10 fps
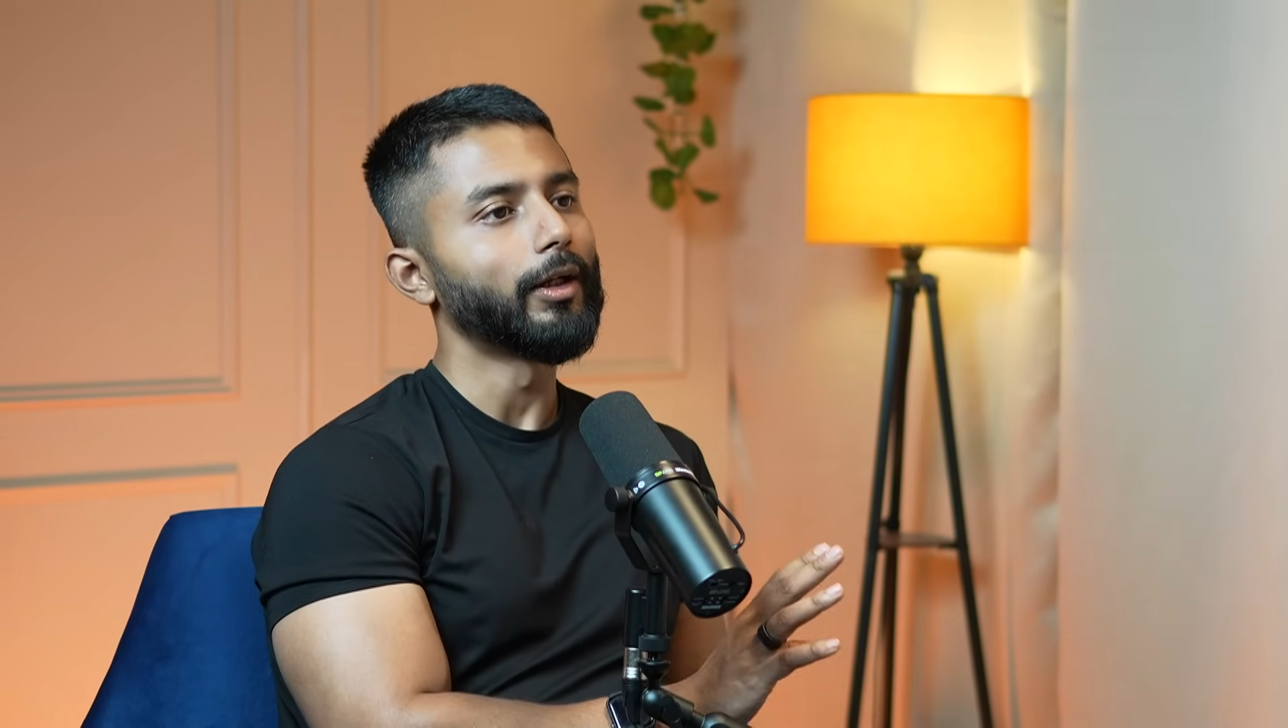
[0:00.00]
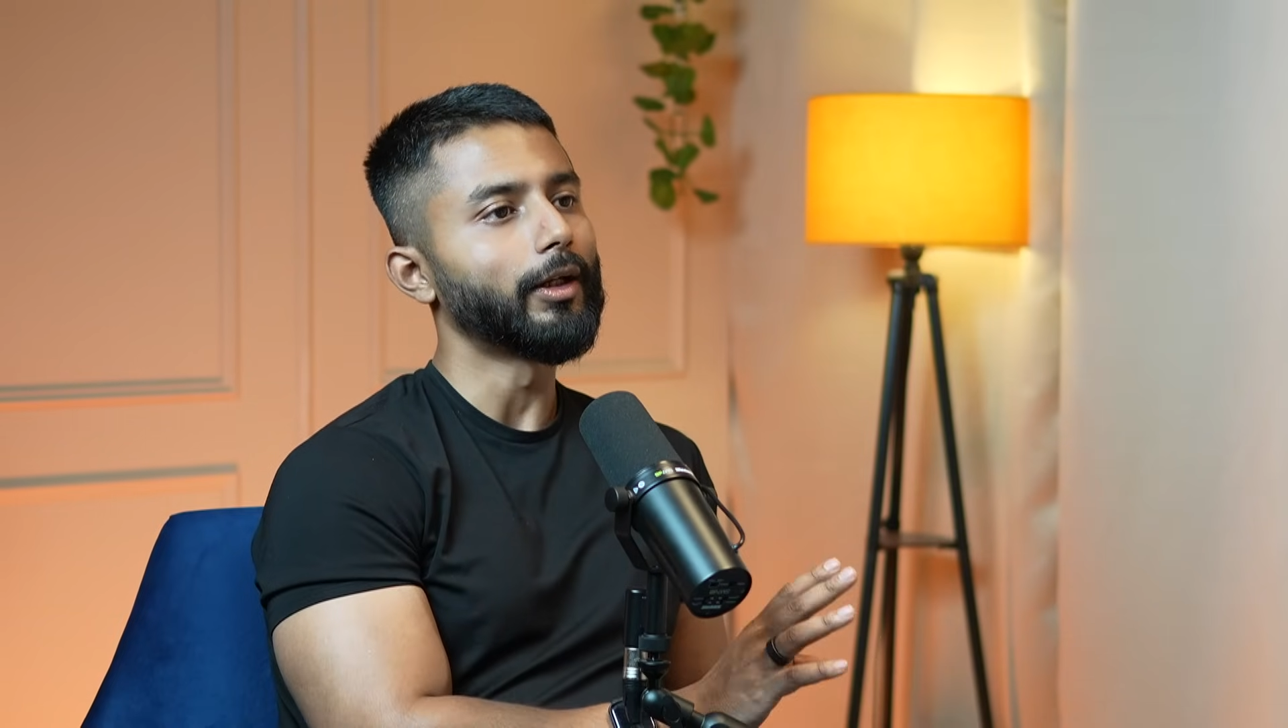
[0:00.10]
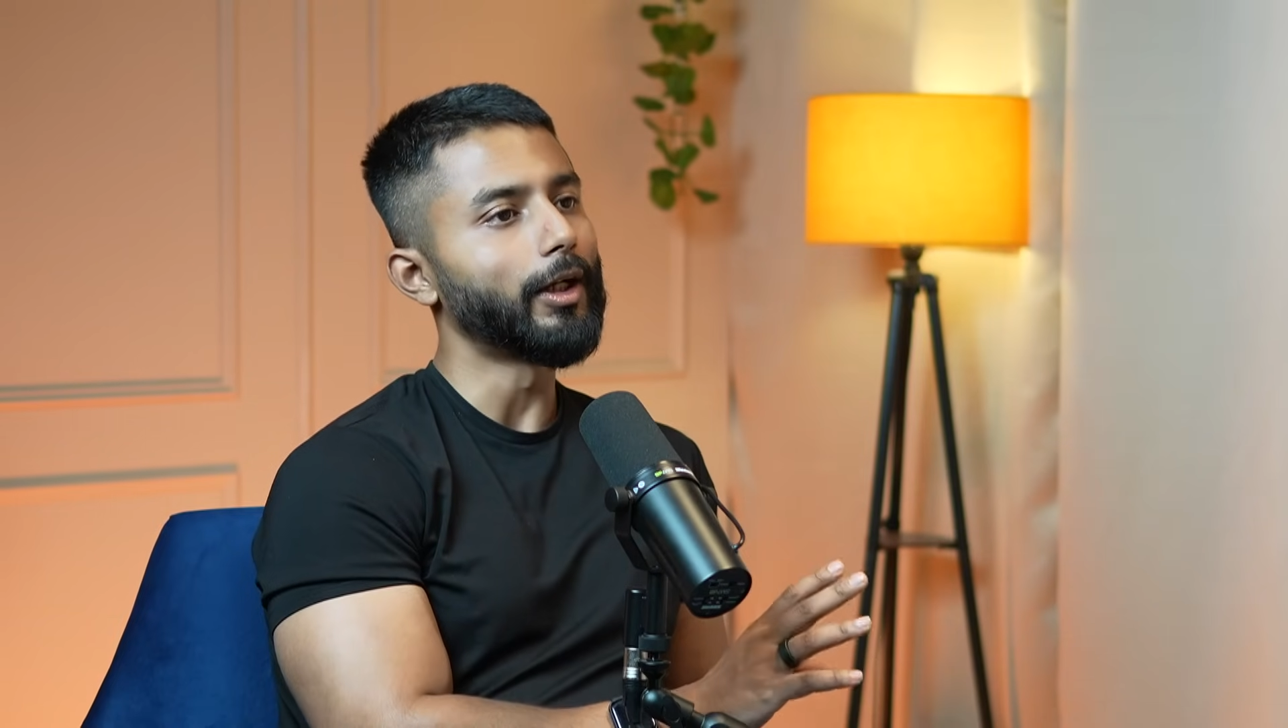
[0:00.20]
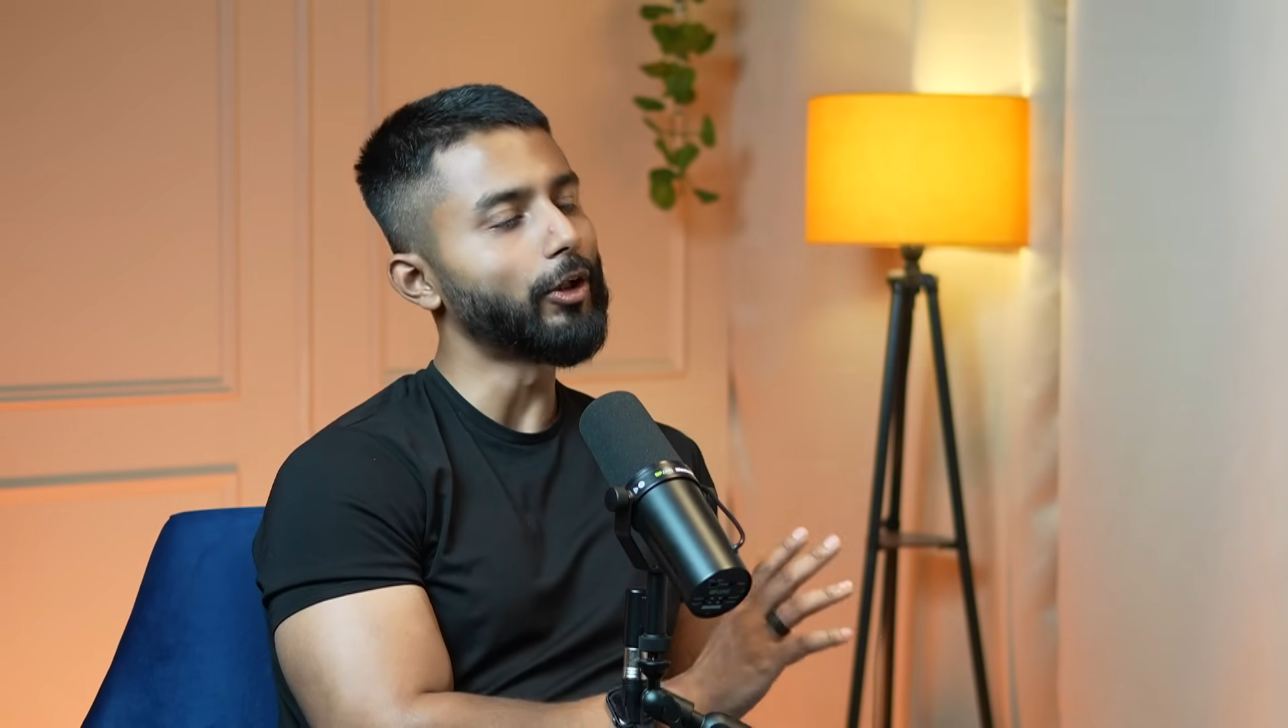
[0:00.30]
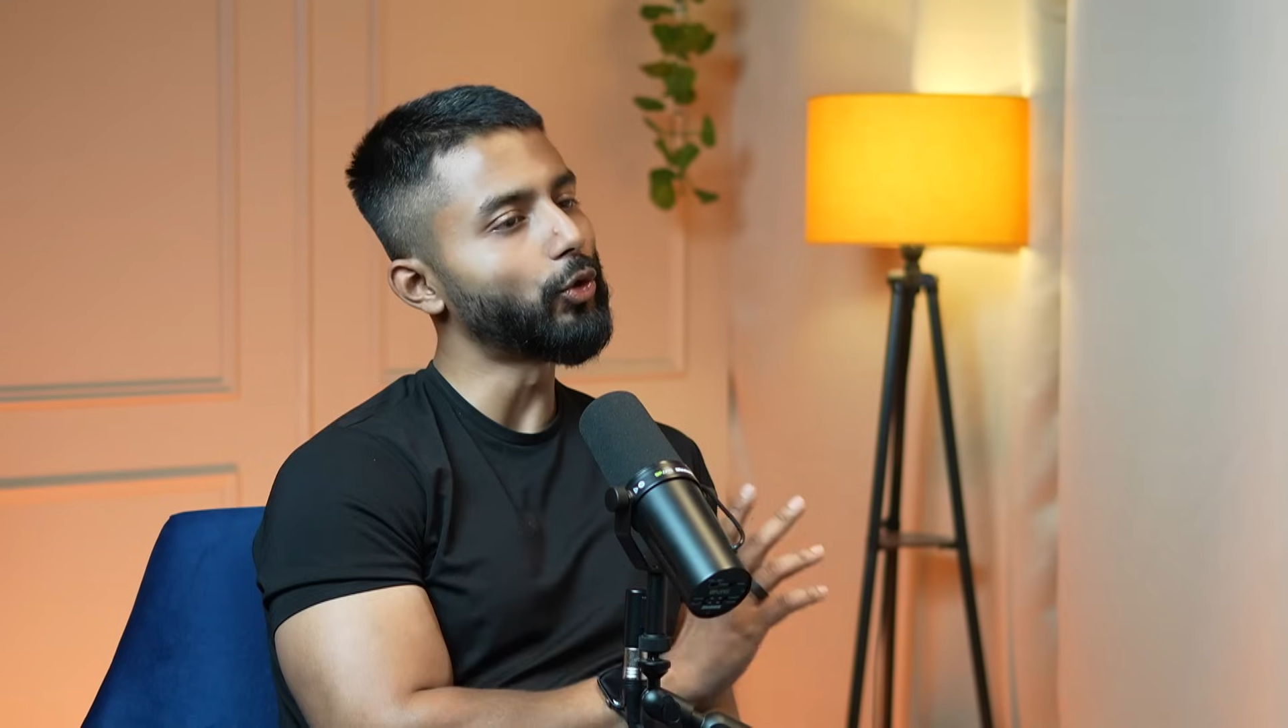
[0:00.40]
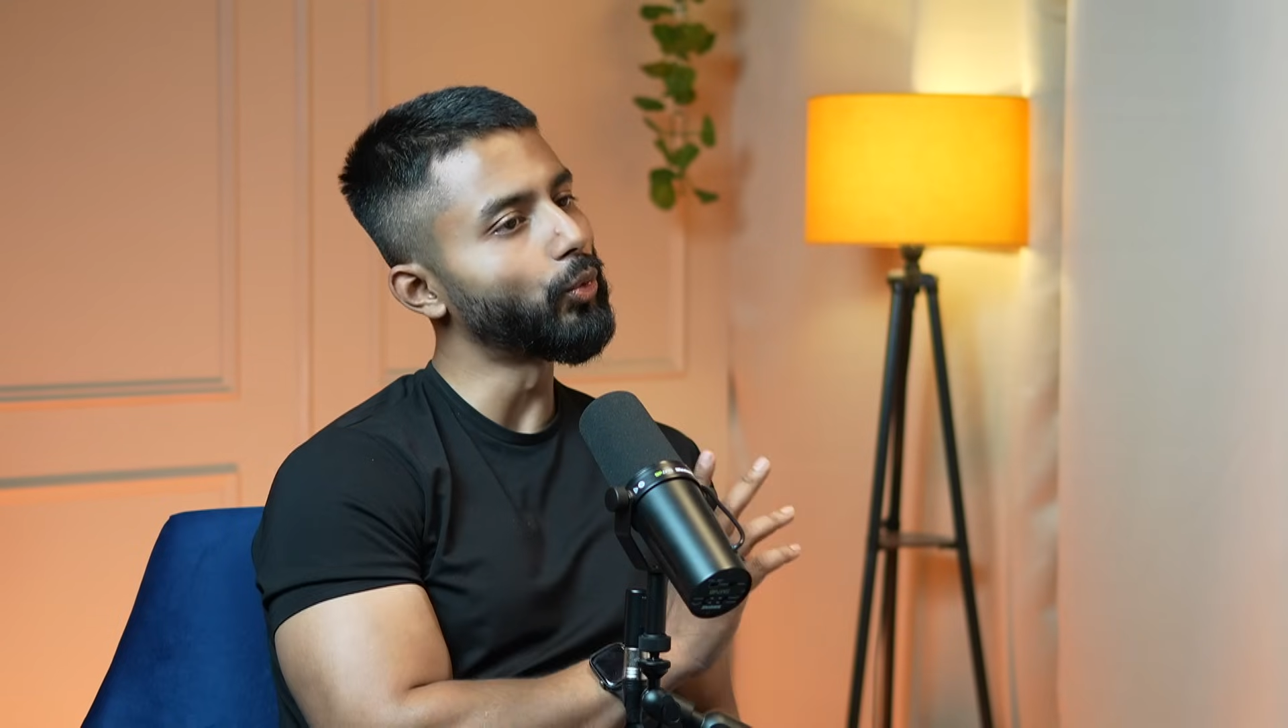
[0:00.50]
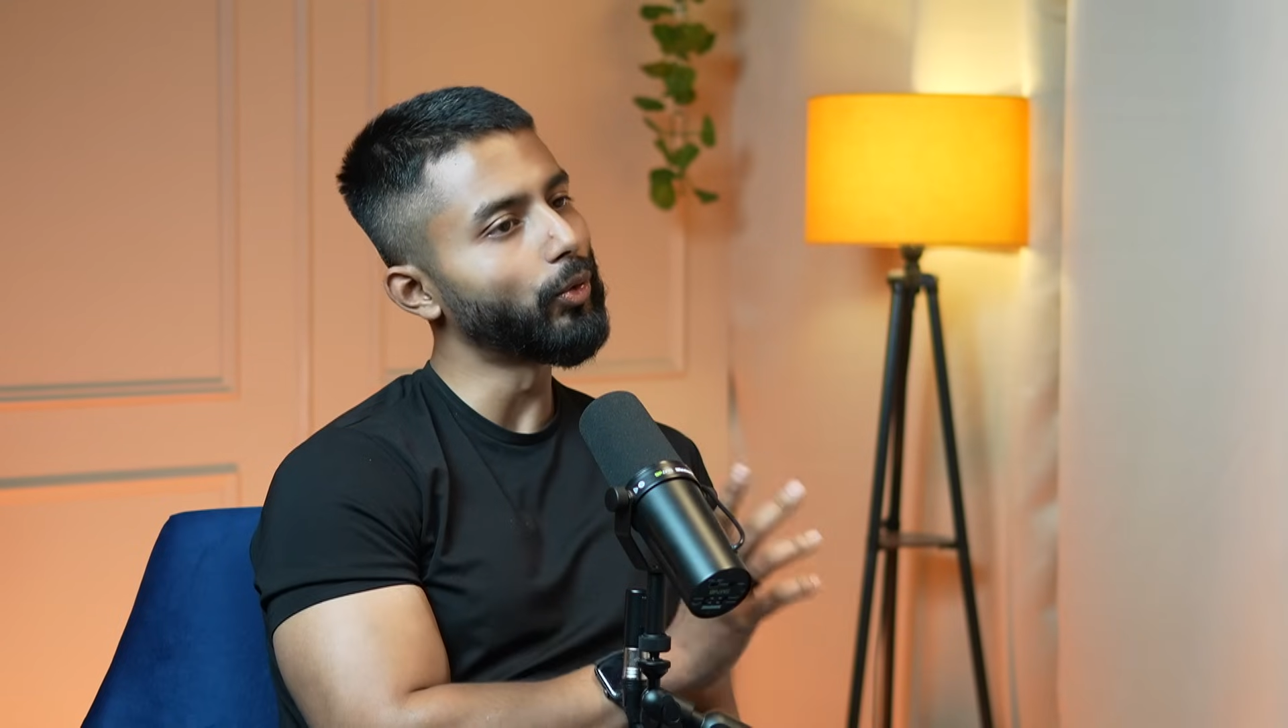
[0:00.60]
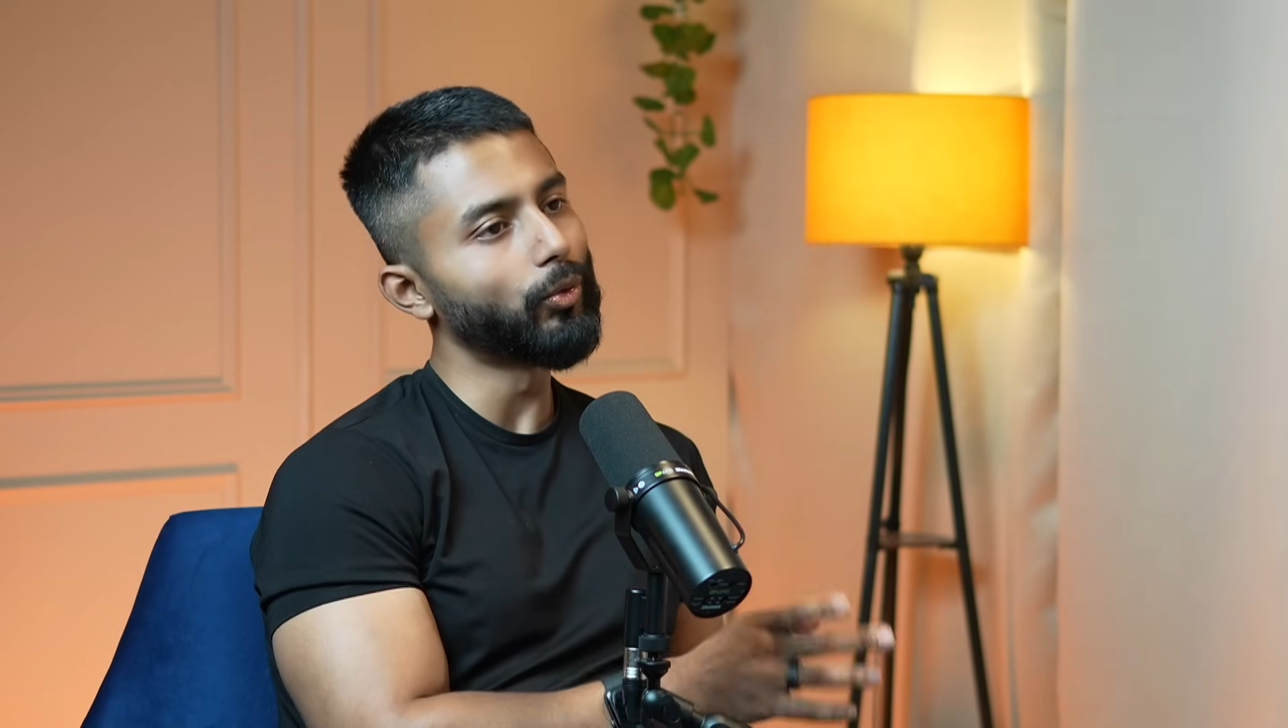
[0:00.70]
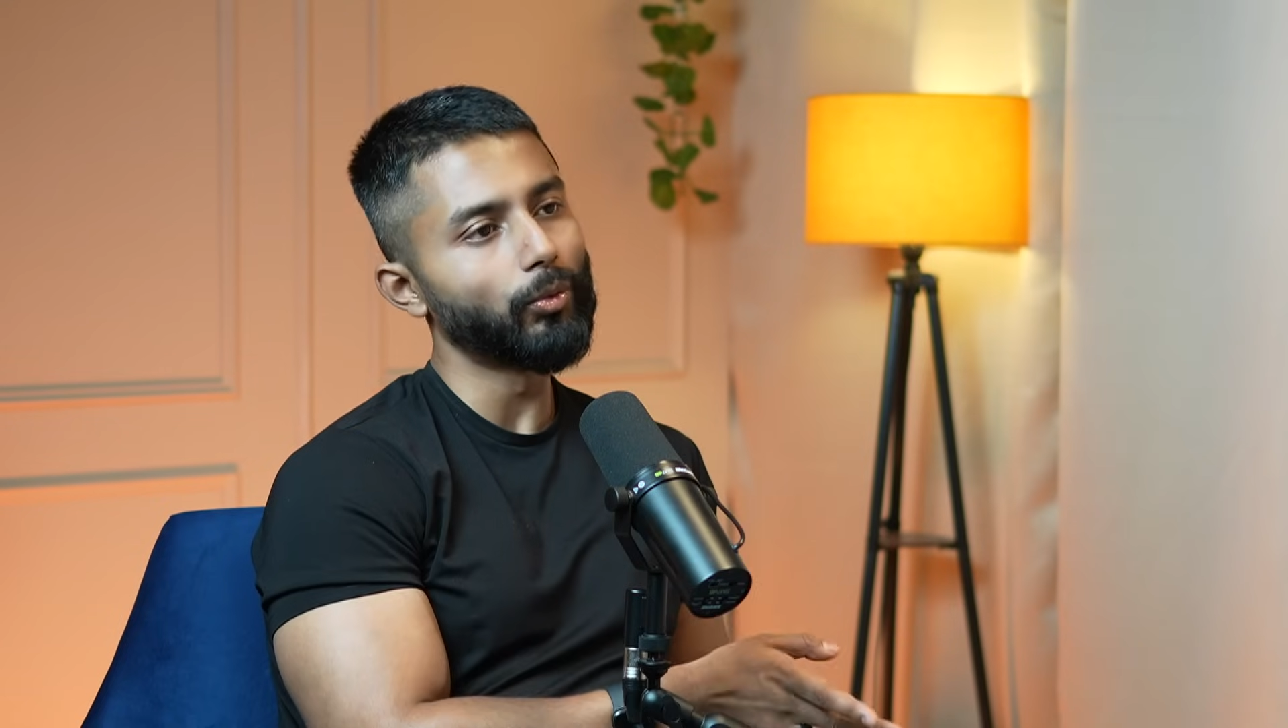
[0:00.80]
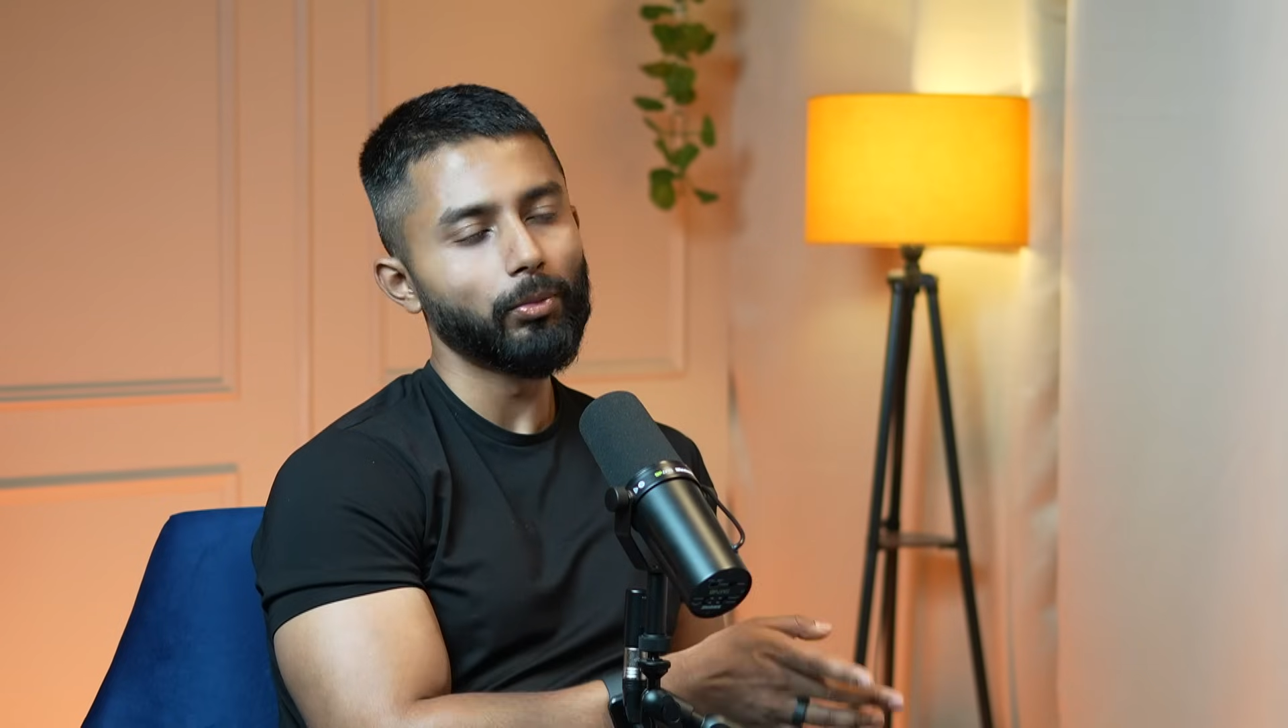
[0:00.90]
get
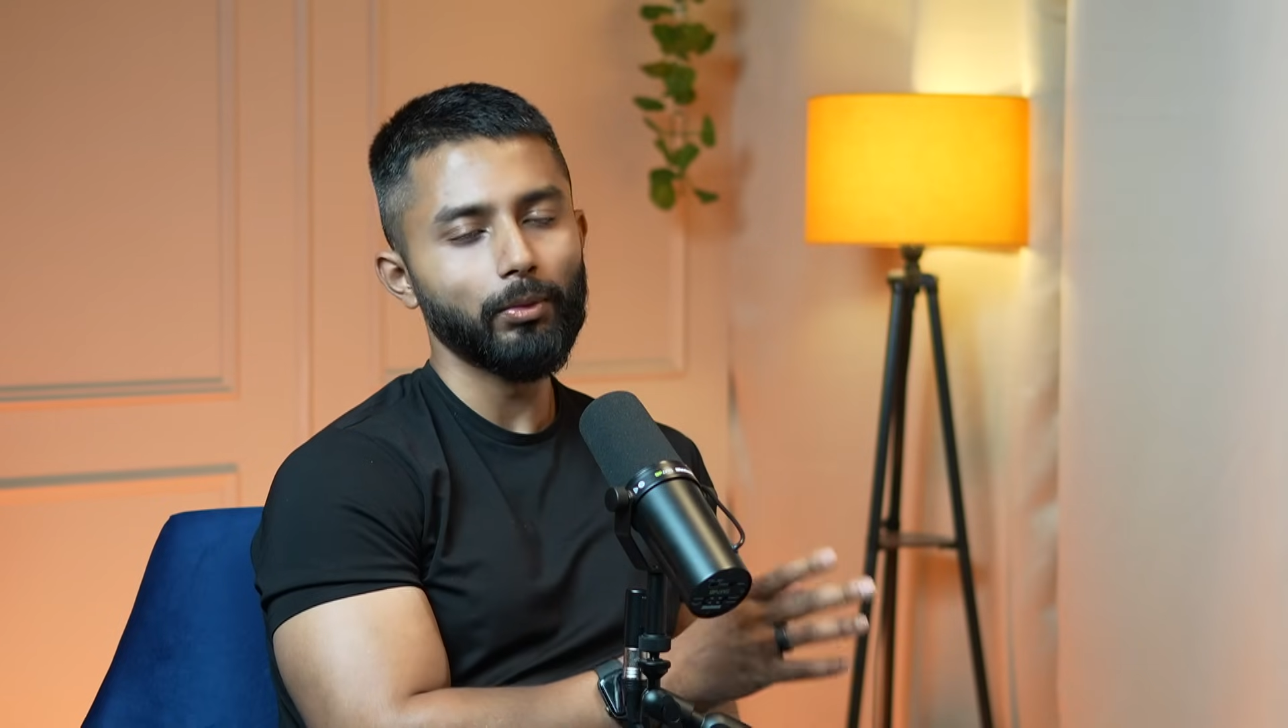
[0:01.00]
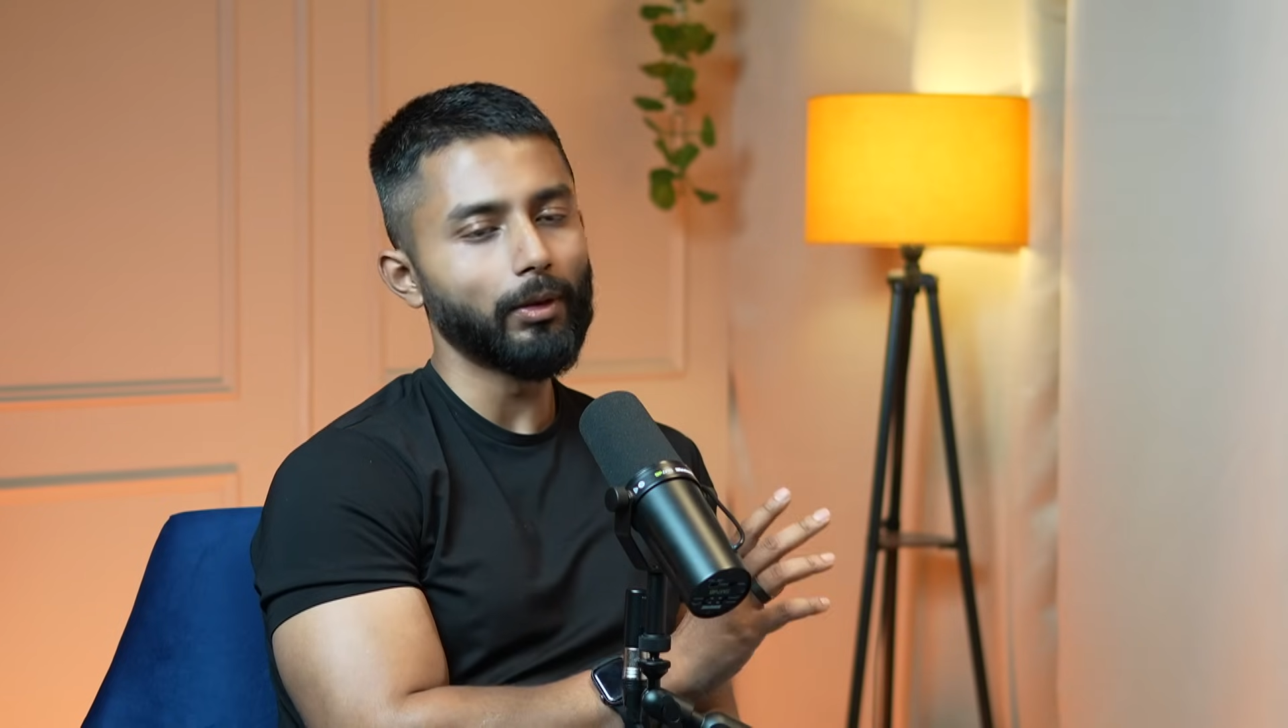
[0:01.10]
to